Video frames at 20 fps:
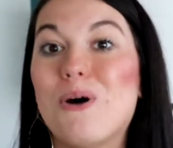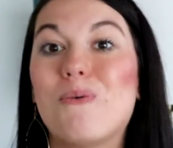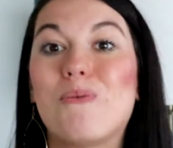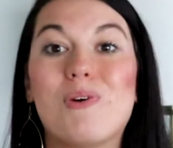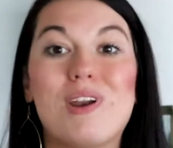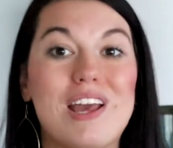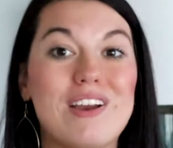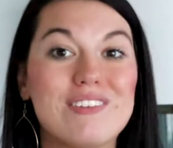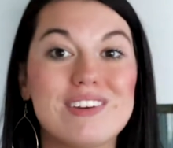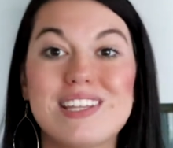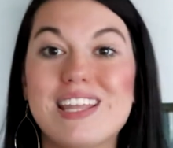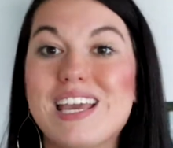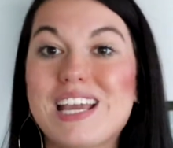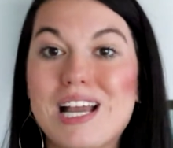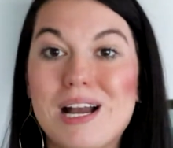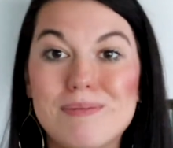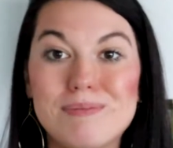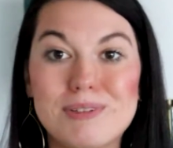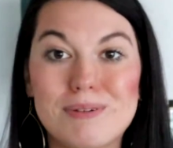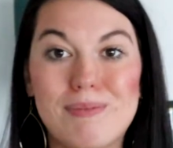Whenever they
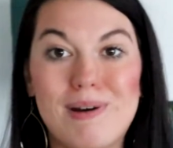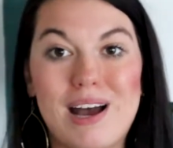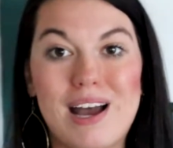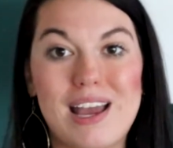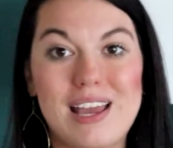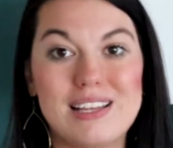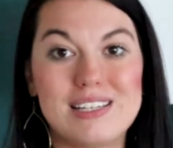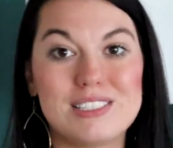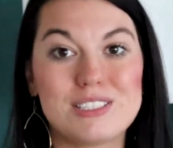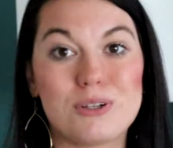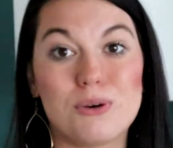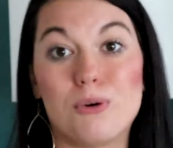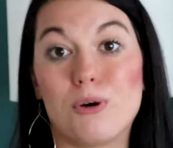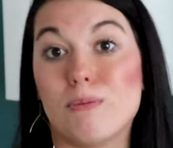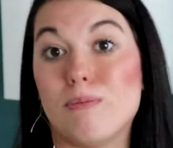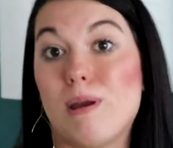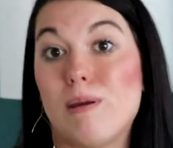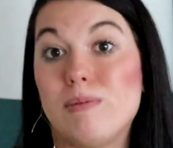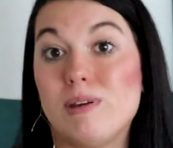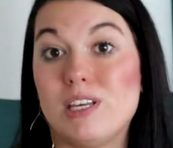come to mind, or
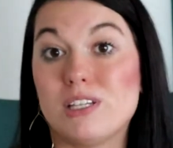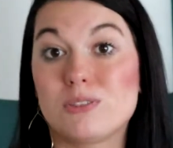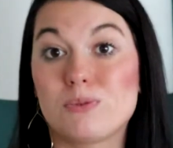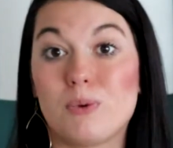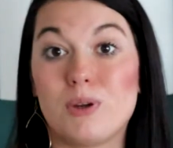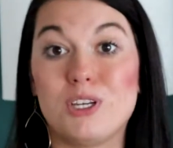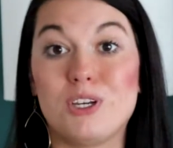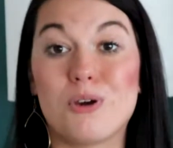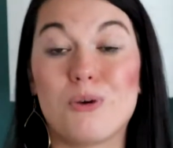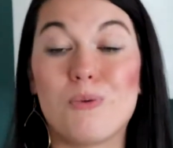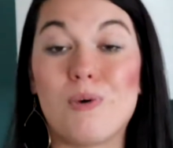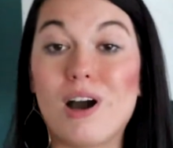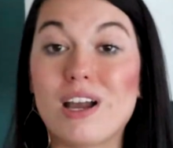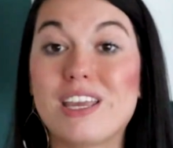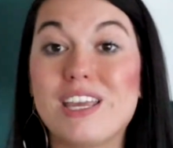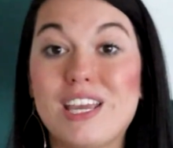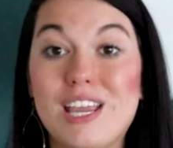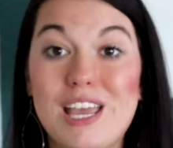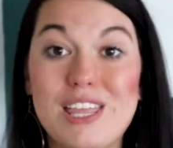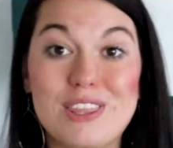maybe it's when you're
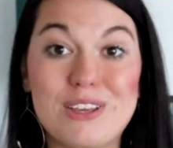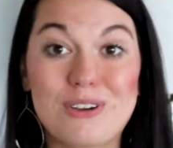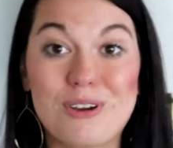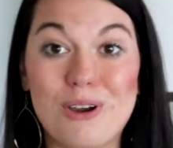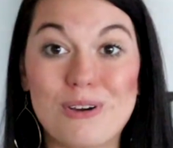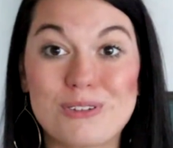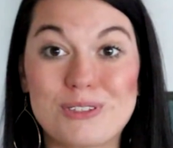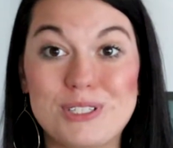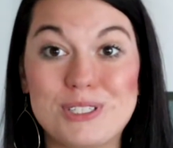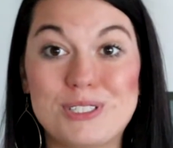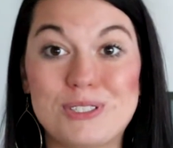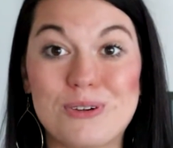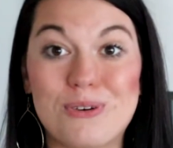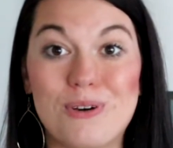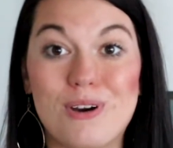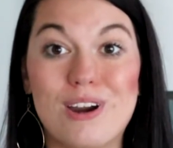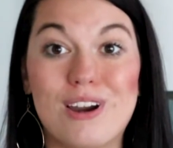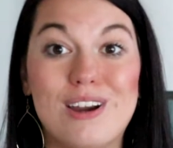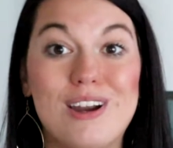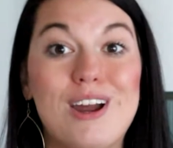walking in the grocery
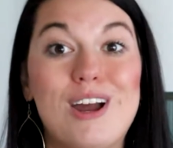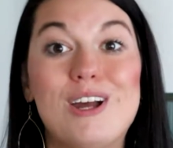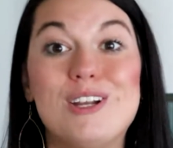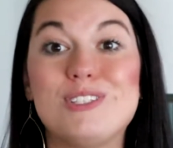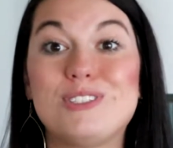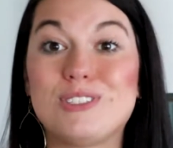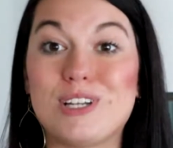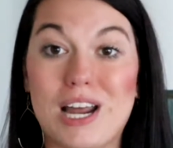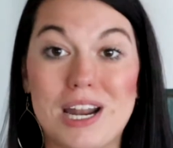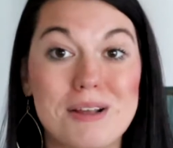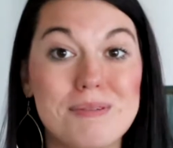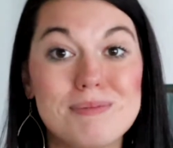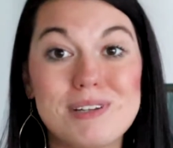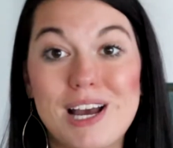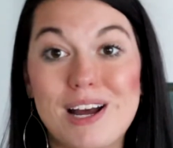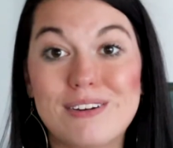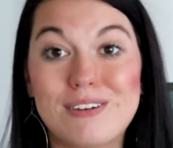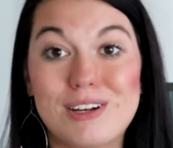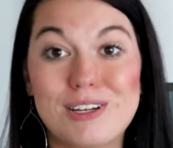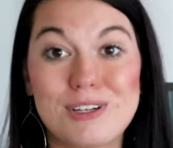store, jot them
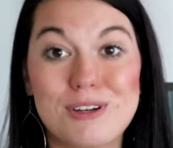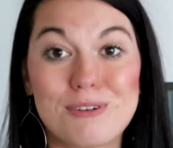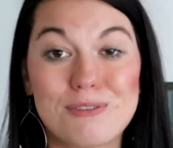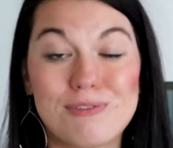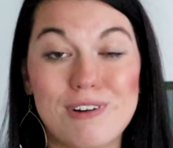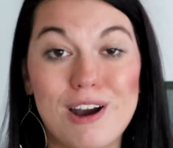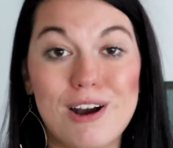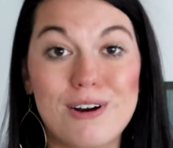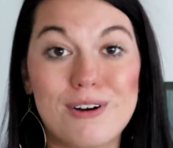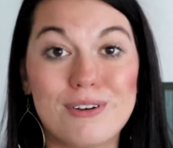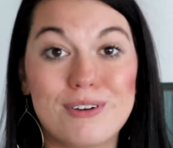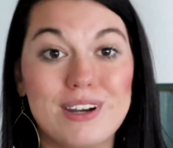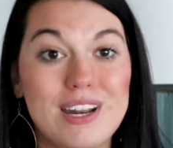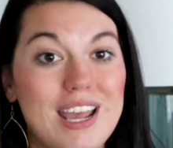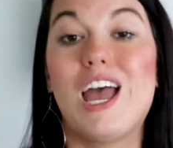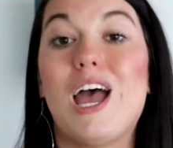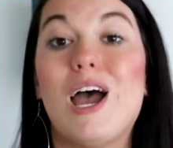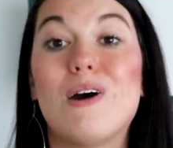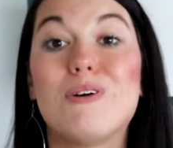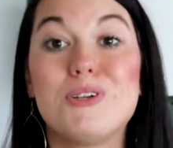down on your phone,
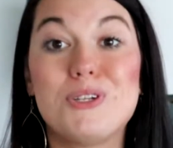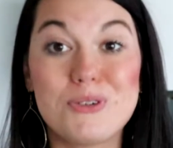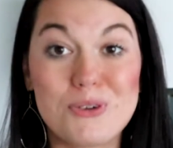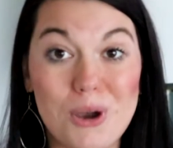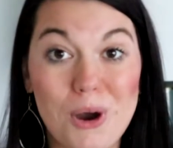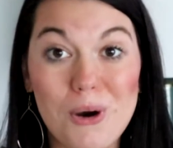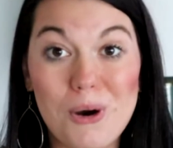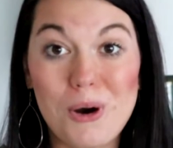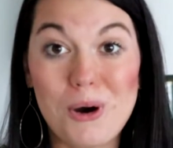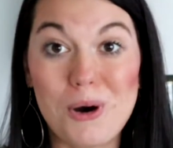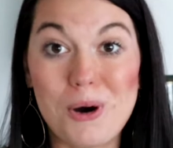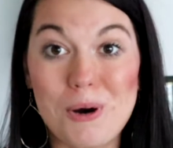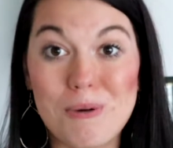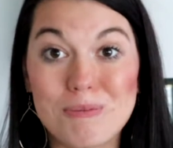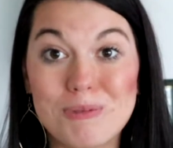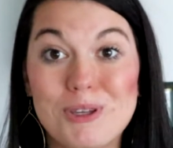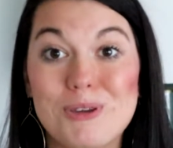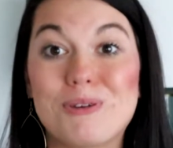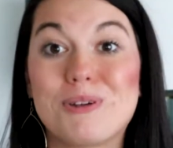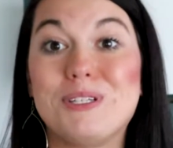and when you go
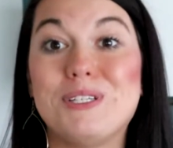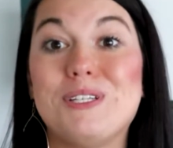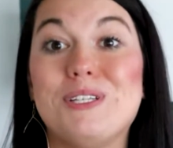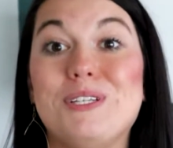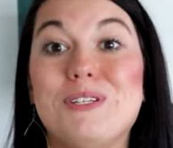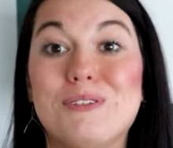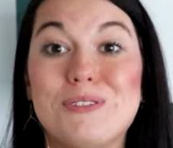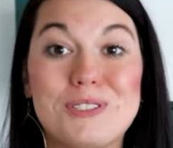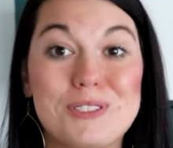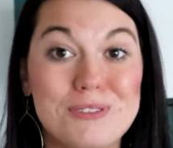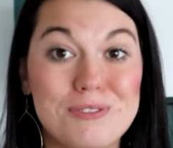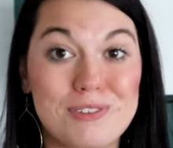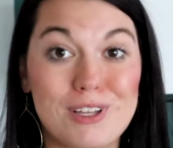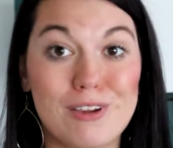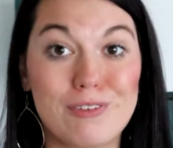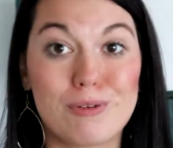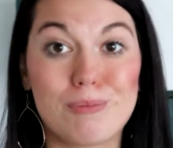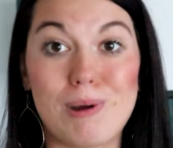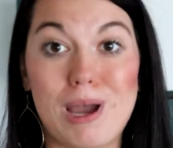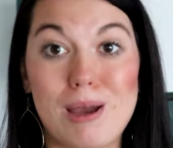home, you can use your
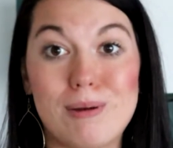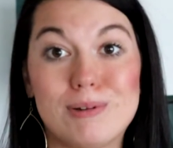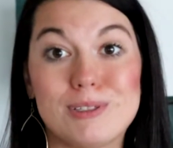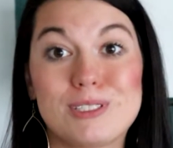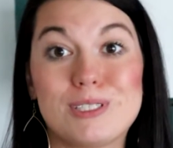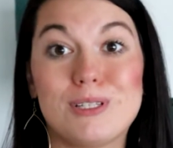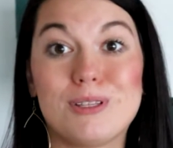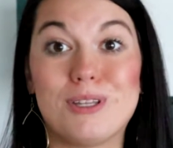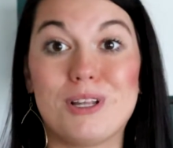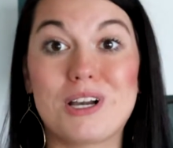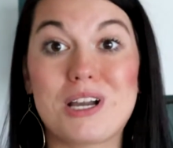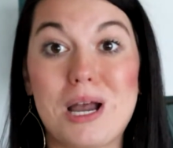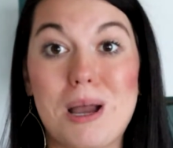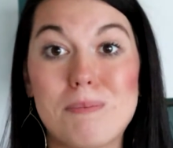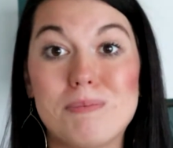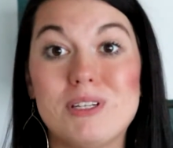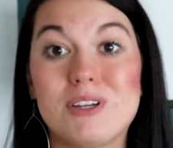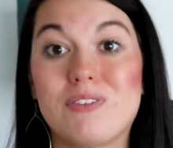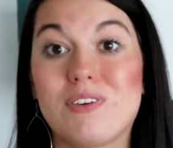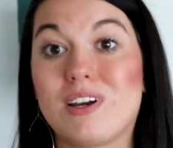flavor Bible to look
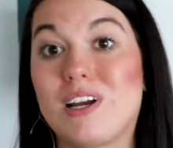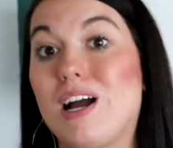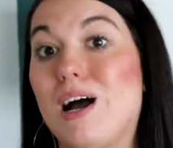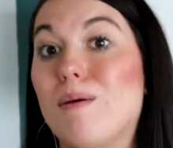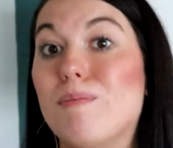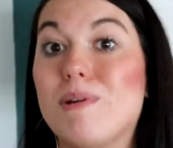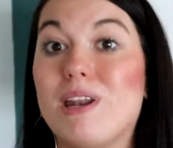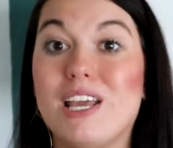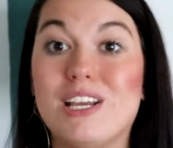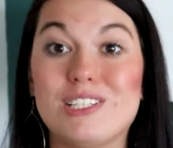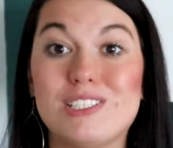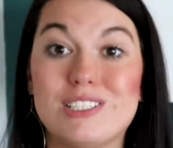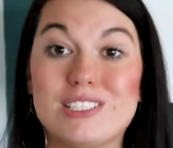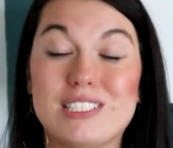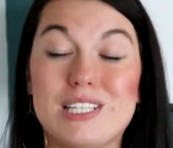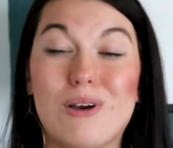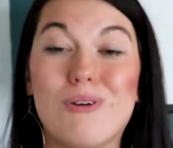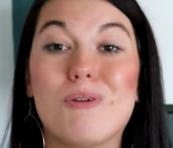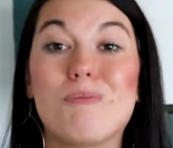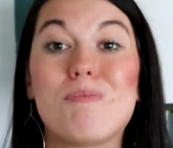up different combinations
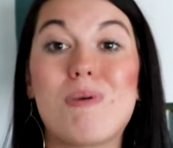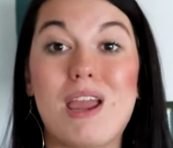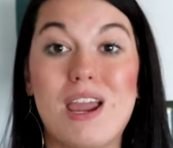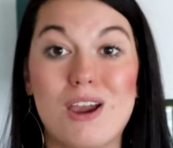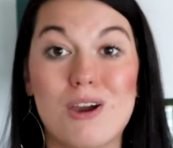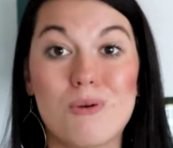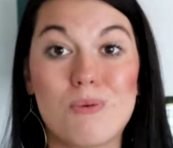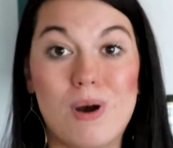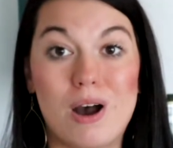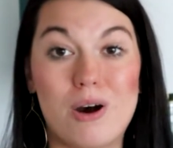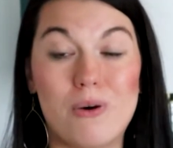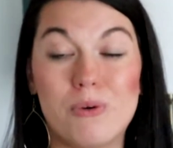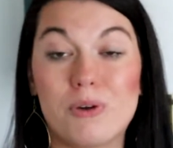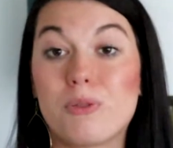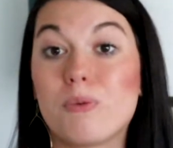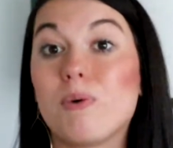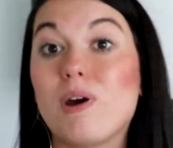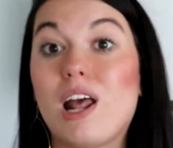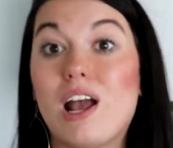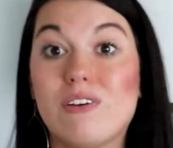that would pair well with
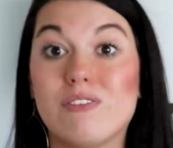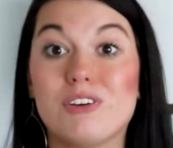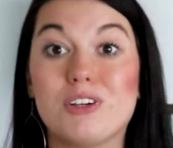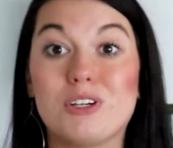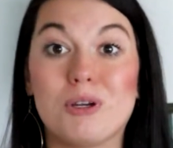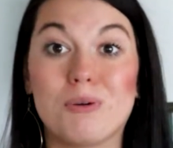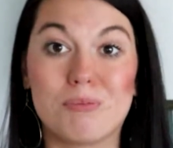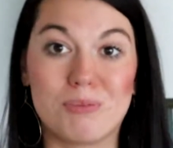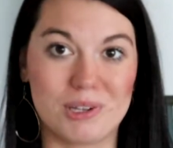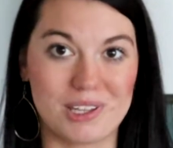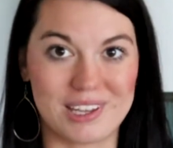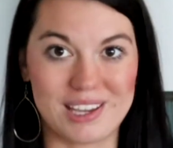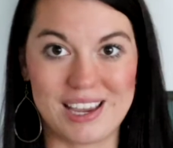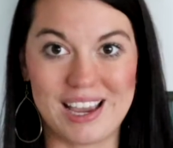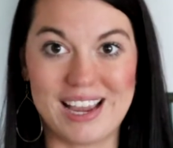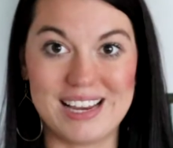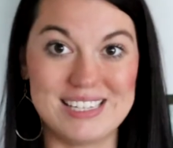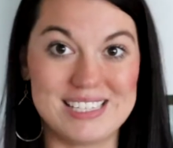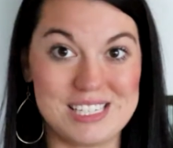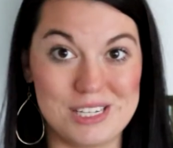whatever your brilliant
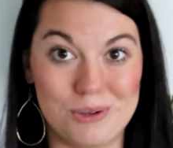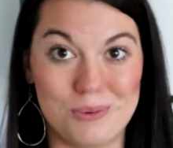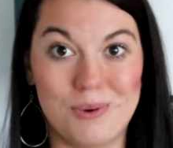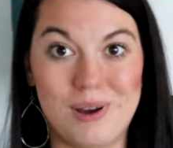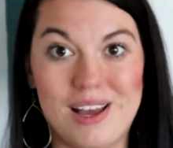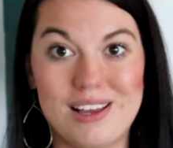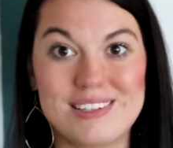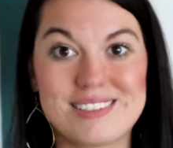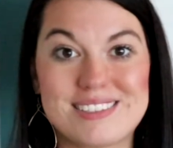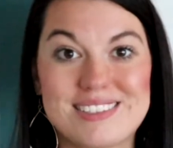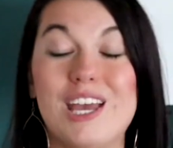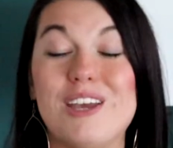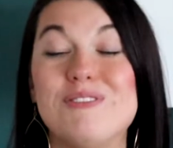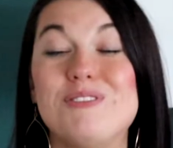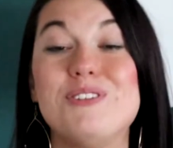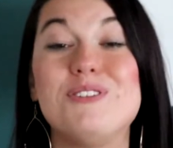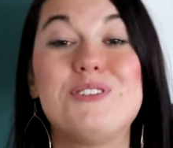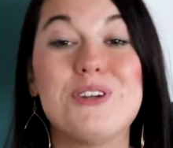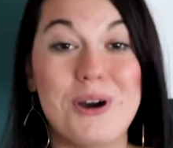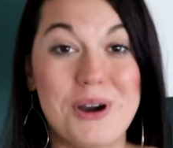idea was. If
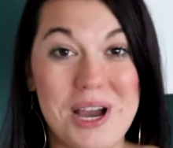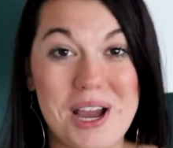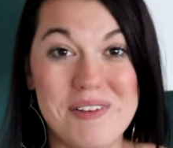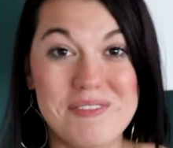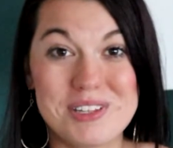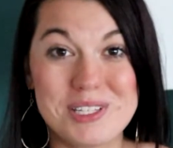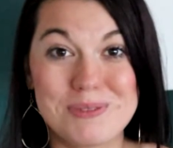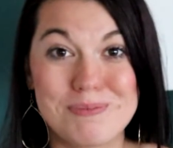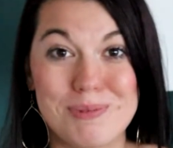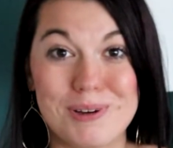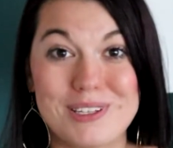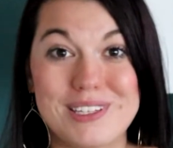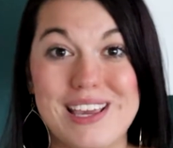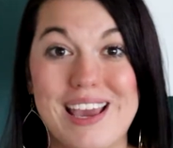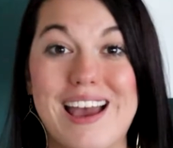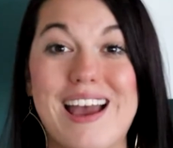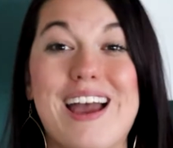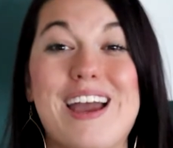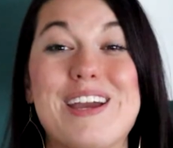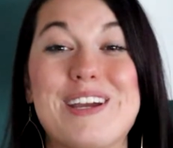you don't have this book
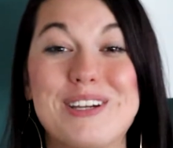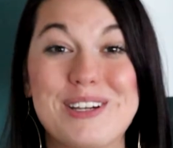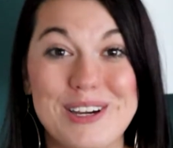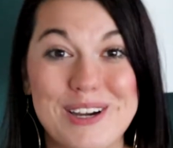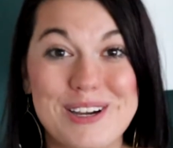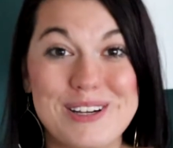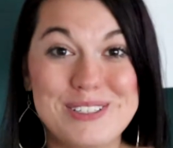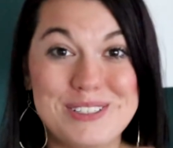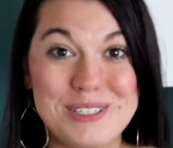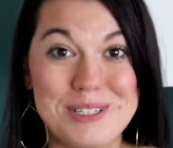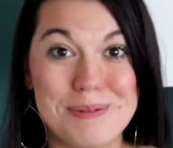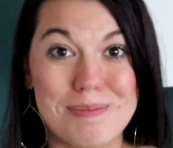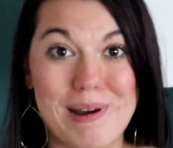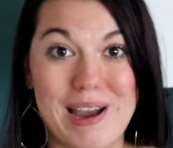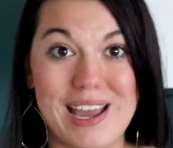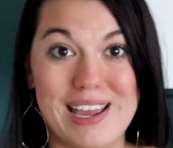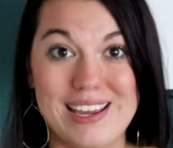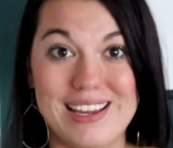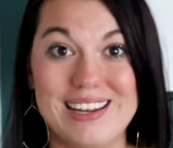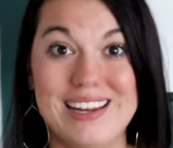yet, I encourage you to
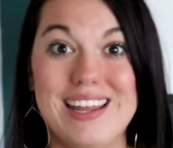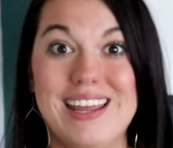buy it.